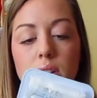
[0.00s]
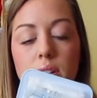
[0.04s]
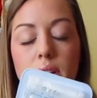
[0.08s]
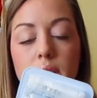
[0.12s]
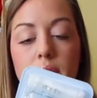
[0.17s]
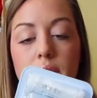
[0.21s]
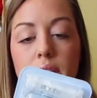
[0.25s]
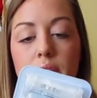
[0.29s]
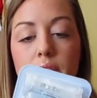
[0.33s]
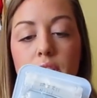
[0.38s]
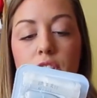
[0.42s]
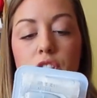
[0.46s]

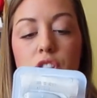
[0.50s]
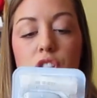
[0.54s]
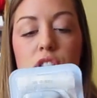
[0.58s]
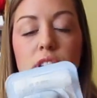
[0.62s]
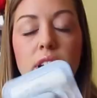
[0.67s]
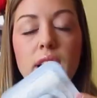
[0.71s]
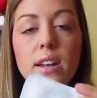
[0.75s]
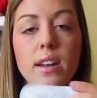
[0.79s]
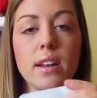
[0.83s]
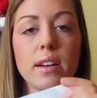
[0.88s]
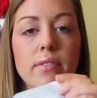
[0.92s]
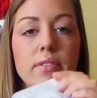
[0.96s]
then there's
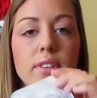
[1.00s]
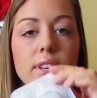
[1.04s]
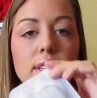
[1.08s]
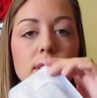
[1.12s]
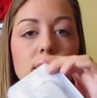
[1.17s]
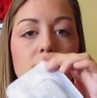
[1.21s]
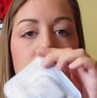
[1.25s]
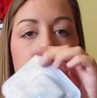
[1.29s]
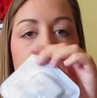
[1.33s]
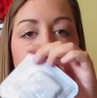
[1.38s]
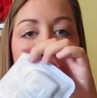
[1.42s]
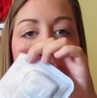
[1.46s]
10 of
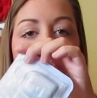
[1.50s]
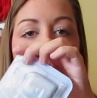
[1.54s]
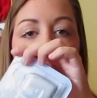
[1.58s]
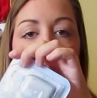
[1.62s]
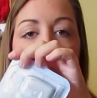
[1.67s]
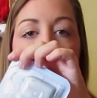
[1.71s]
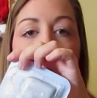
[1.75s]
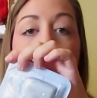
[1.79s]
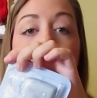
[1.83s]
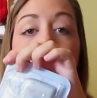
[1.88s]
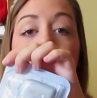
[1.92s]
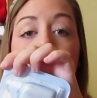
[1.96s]
these
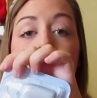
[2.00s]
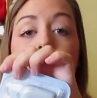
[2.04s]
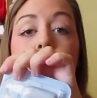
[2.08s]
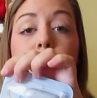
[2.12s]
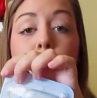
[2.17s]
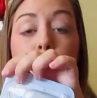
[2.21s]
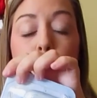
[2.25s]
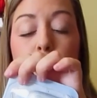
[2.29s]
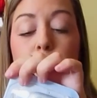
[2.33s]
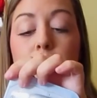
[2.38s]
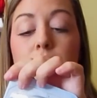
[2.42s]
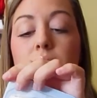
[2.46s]

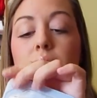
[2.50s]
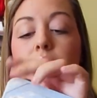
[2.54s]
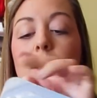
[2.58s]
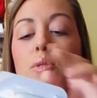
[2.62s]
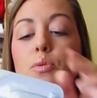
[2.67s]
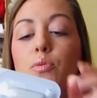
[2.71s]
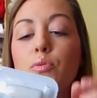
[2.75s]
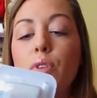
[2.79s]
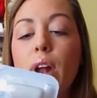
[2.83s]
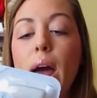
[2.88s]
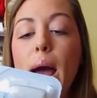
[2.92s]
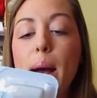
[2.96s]
individually
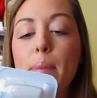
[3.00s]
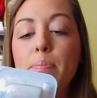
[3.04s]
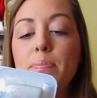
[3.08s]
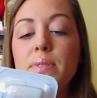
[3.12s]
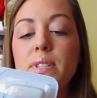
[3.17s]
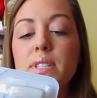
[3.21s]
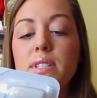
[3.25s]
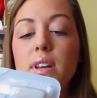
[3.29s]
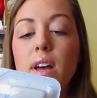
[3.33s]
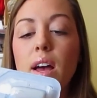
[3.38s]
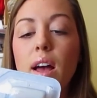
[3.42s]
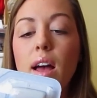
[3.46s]

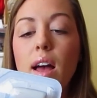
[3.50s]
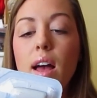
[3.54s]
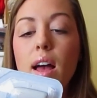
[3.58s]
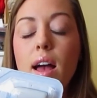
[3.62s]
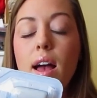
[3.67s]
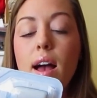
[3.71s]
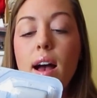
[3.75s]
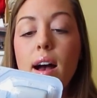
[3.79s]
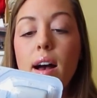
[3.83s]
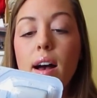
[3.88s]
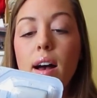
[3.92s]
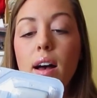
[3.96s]
wrapped
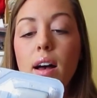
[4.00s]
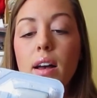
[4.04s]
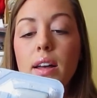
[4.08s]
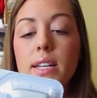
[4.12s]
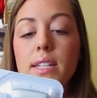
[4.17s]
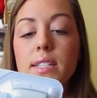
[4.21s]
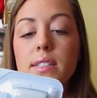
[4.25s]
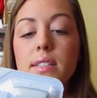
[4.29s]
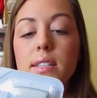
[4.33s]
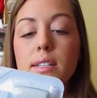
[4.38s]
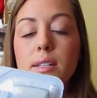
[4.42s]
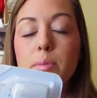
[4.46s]

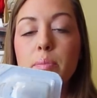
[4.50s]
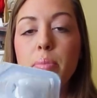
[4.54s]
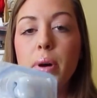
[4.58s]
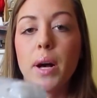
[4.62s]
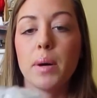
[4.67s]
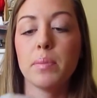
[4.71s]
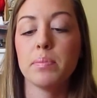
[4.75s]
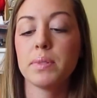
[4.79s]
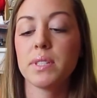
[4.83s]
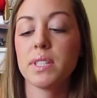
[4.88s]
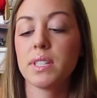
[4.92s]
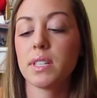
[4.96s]
insulin
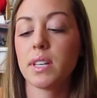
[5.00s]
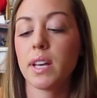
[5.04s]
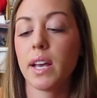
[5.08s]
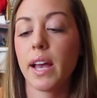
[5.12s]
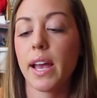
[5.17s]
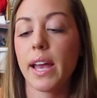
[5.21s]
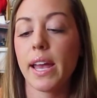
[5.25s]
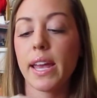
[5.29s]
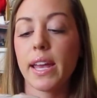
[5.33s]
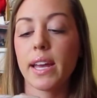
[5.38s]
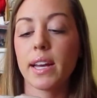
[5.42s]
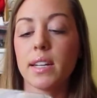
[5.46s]
pumps,
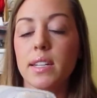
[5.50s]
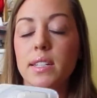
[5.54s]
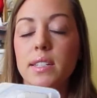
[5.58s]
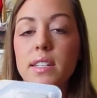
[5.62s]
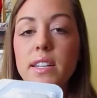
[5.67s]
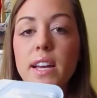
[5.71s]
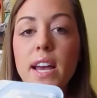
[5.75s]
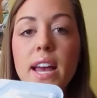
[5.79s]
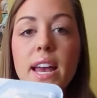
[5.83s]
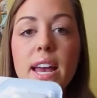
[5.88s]
and